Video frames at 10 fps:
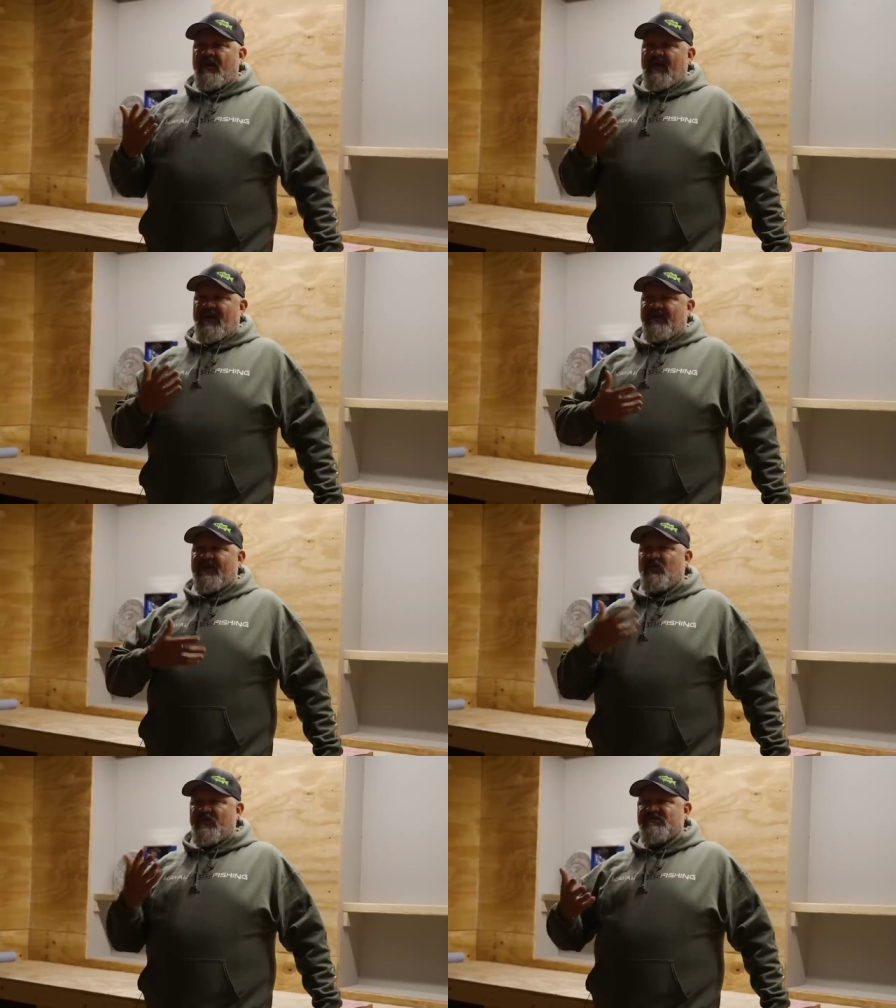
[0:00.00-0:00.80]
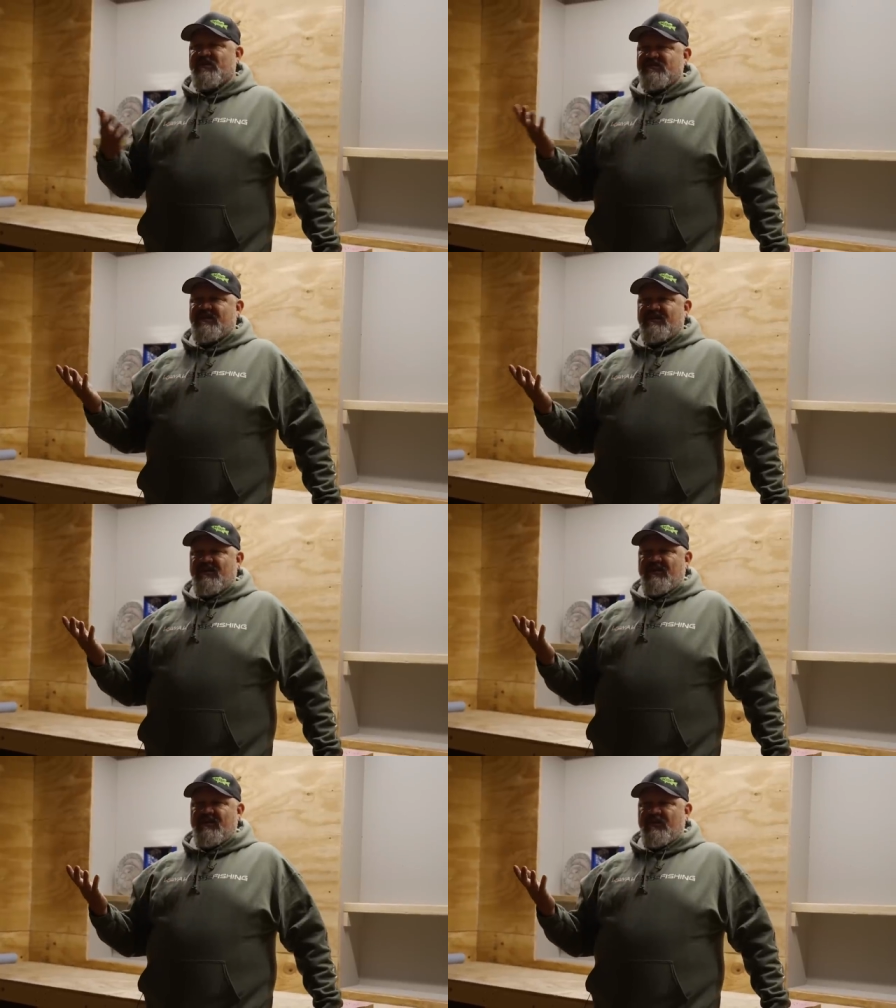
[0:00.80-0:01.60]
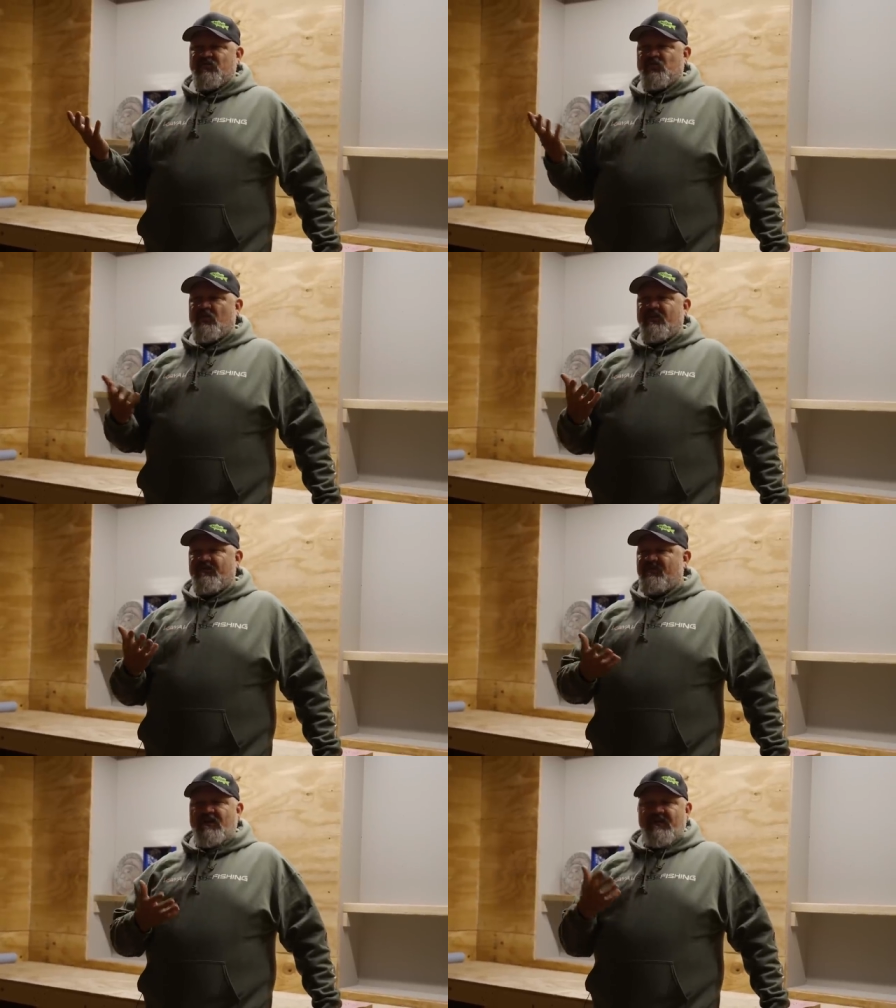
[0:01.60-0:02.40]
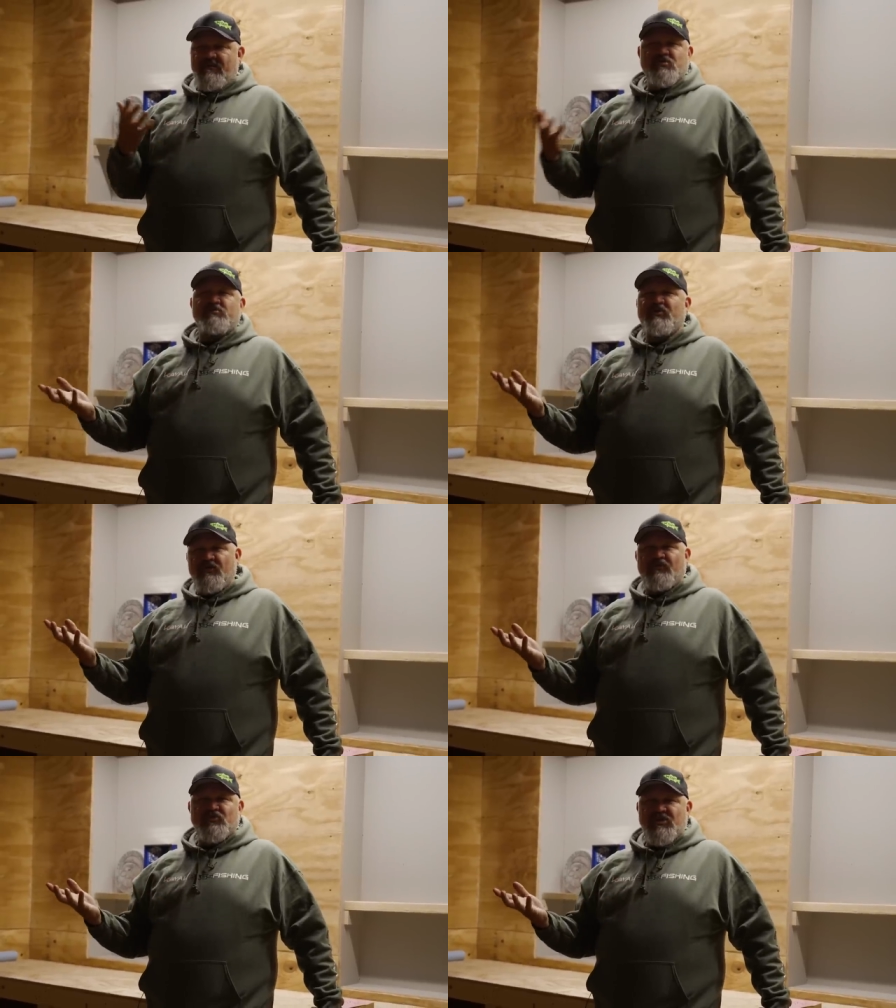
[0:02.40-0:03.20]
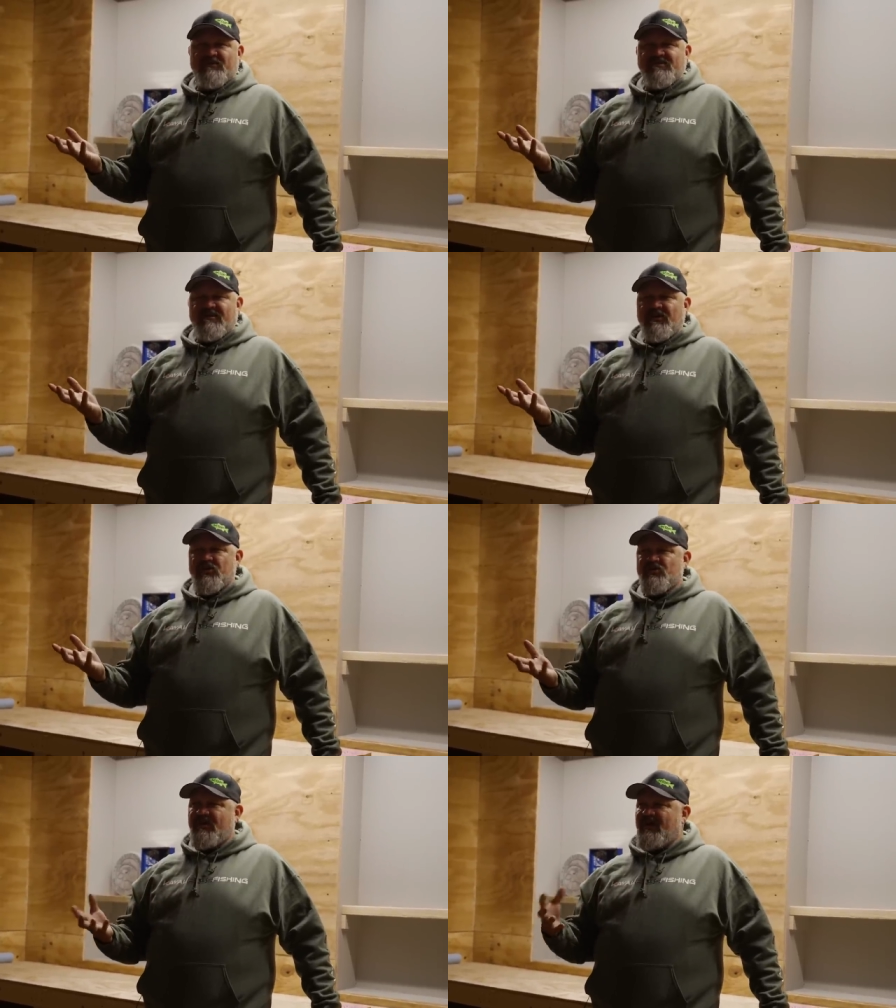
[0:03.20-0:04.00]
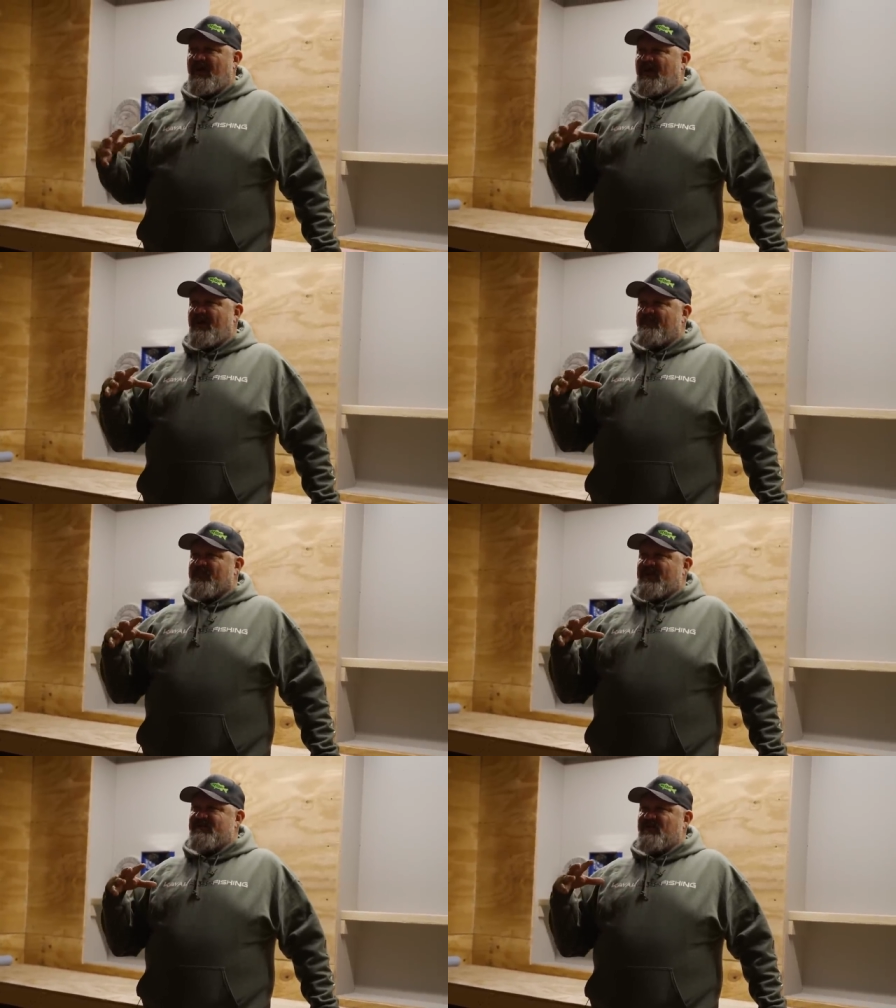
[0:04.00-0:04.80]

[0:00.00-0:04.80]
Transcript: And I think when it was all said and done, it was one of, if not the most beautiful shops in the country. And